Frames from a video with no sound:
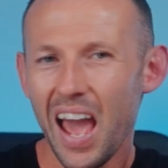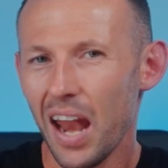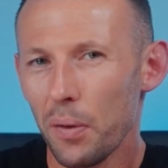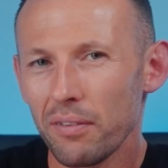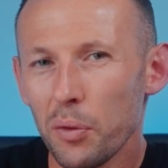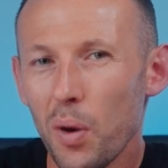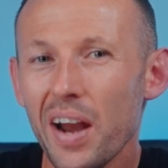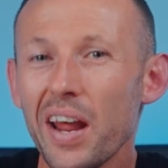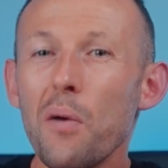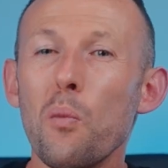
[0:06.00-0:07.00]
Hello
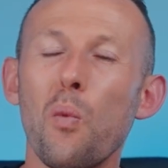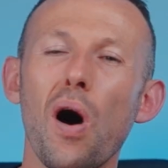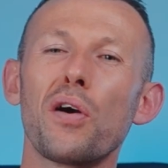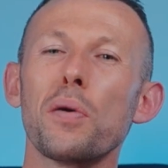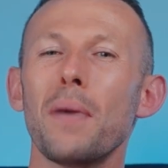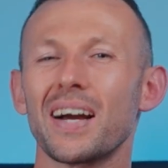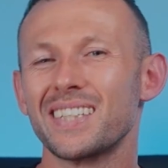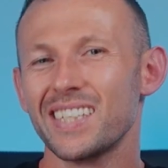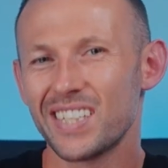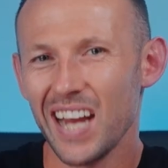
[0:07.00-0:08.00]
everyone and welcome back
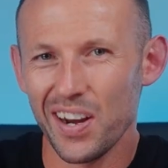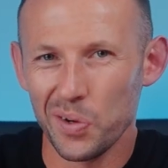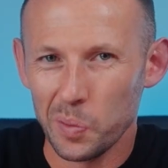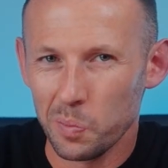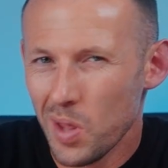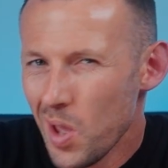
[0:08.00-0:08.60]
to the channel.